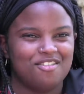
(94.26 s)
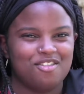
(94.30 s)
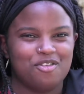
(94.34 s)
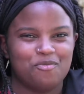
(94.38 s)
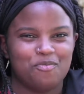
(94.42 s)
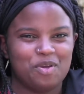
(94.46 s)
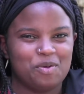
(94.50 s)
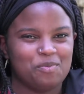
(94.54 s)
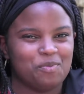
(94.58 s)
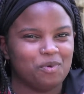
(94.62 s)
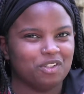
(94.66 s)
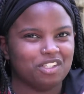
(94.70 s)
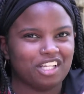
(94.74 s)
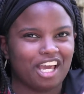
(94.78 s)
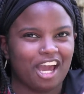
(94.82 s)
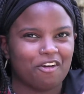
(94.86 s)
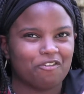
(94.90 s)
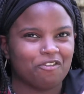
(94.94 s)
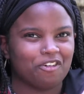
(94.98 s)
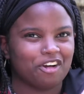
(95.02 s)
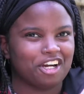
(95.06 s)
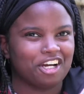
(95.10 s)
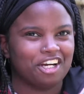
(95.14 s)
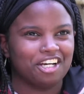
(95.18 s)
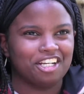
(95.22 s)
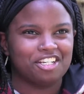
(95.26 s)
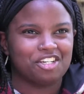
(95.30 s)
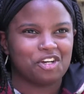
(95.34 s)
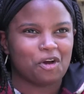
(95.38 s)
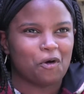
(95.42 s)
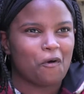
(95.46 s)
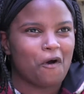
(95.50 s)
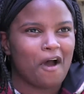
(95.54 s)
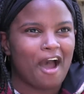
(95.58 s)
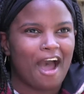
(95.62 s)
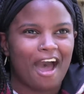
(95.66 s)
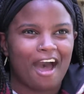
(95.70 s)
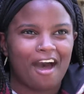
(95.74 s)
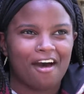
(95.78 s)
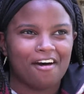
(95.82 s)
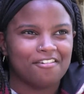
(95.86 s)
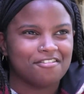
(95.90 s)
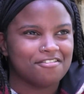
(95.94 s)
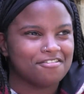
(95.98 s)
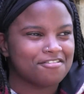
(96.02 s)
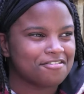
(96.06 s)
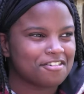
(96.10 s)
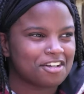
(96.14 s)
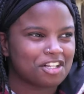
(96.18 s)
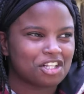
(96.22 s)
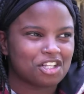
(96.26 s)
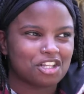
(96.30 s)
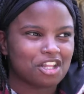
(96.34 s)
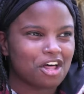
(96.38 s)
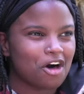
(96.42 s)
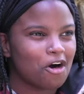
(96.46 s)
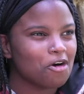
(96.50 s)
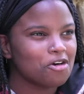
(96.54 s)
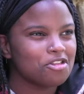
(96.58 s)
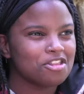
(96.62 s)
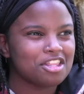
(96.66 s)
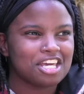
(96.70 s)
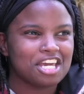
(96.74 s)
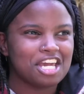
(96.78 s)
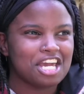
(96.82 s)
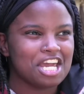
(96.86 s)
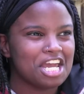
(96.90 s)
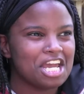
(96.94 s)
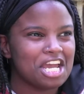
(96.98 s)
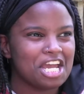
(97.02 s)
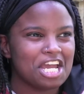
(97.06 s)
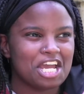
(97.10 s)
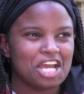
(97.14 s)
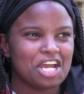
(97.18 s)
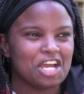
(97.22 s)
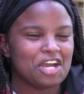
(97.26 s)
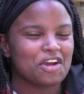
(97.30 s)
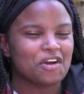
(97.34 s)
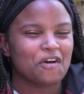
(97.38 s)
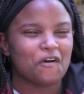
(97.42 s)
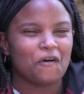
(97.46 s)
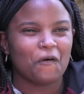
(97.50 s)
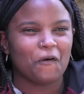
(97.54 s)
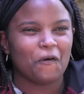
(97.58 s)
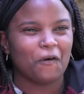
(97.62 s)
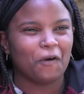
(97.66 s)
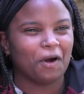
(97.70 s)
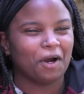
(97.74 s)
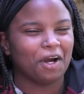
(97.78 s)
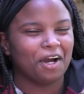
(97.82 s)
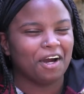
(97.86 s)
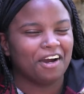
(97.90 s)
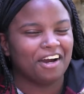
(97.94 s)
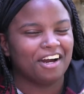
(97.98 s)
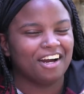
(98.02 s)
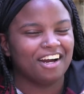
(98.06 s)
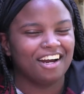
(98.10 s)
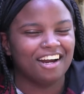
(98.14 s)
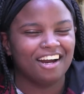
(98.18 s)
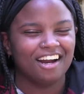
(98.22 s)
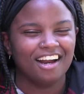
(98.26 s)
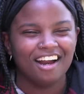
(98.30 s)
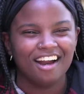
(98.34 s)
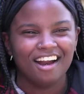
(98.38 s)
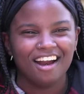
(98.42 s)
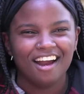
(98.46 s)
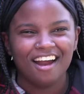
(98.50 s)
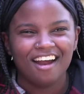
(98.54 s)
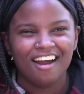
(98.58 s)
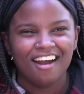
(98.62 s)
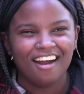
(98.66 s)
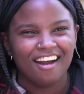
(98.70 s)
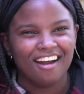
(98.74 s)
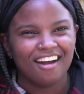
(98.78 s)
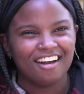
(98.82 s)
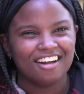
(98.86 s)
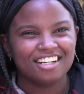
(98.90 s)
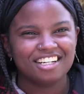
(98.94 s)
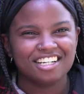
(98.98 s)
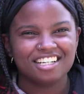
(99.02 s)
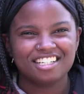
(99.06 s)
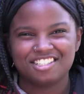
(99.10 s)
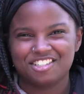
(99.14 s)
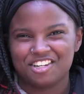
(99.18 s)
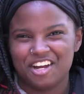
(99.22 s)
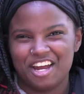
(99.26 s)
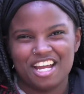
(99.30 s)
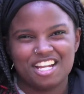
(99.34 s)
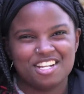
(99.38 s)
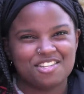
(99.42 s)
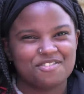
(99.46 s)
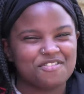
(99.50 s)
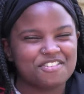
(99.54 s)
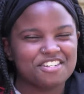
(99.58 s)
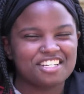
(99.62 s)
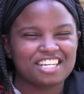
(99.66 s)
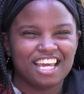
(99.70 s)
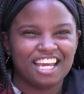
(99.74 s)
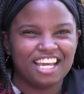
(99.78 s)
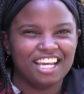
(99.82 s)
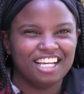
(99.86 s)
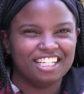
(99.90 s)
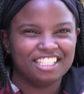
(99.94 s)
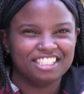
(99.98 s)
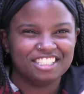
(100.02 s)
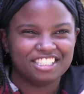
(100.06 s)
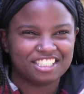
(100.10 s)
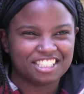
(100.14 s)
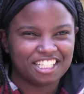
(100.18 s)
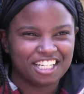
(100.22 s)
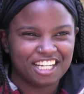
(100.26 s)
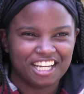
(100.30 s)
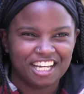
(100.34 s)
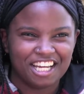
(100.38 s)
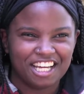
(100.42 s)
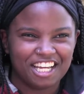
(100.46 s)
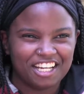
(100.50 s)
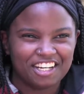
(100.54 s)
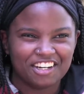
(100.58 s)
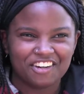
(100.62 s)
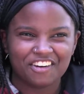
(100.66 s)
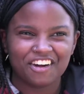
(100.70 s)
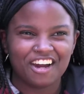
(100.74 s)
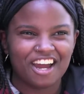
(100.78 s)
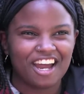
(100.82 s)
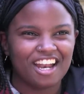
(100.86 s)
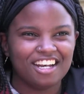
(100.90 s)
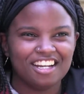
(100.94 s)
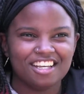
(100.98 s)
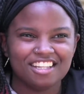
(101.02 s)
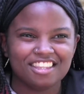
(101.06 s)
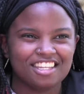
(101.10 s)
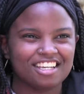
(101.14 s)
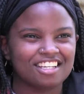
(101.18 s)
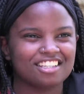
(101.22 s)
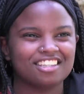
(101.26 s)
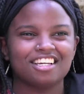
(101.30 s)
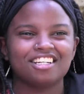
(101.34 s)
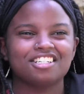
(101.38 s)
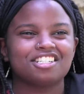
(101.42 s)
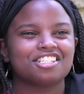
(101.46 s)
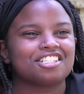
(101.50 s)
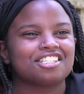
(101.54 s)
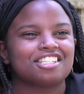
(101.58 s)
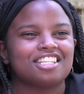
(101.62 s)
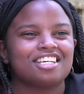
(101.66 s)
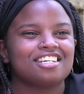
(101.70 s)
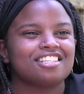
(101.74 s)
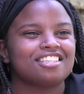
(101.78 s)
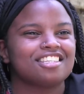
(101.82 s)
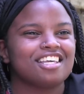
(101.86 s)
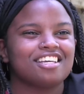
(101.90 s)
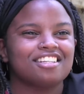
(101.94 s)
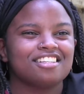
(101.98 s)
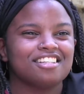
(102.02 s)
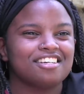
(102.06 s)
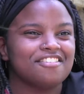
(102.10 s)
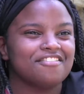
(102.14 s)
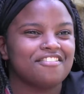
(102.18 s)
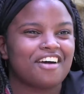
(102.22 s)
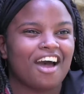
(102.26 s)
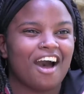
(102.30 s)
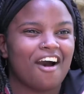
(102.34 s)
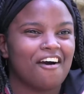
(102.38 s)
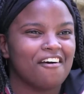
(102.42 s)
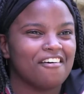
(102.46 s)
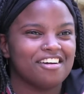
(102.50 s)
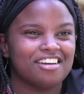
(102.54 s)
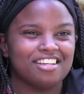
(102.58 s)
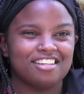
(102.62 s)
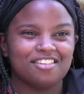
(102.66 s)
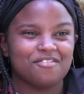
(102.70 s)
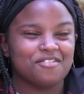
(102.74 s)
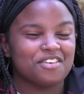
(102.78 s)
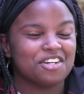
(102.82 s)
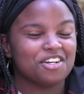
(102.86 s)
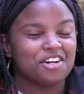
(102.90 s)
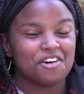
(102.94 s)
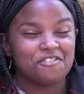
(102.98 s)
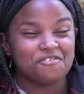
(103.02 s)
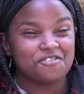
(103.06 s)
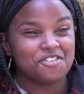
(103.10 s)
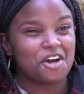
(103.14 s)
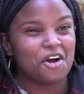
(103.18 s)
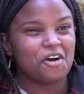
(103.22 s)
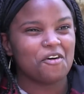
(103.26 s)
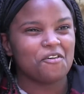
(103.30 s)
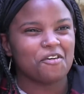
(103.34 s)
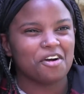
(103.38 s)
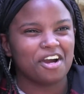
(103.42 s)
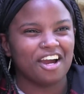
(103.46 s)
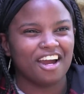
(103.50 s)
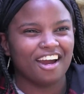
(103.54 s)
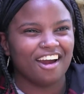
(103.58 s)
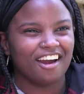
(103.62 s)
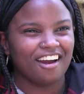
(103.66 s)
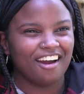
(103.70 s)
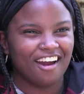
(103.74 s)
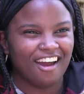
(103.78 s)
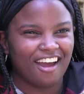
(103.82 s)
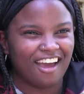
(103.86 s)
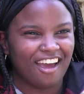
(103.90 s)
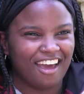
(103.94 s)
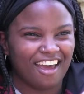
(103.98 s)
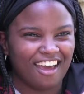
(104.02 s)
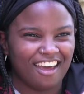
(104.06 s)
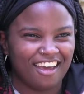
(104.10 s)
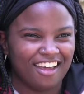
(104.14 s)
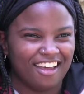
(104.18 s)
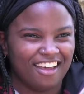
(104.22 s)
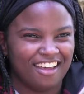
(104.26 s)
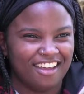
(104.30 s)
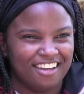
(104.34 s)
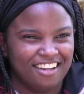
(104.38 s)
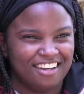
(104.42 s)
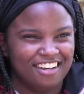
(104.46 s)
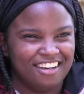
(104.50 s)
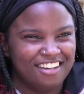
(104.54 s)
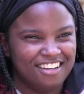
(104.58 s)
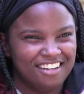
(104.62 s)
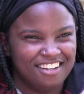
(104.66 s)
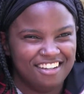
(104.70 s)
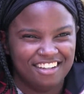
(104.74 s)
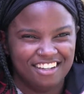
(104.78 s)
the people in Africa don't have clothing or transportation or anything. They just think they live out in the middle of nowhere and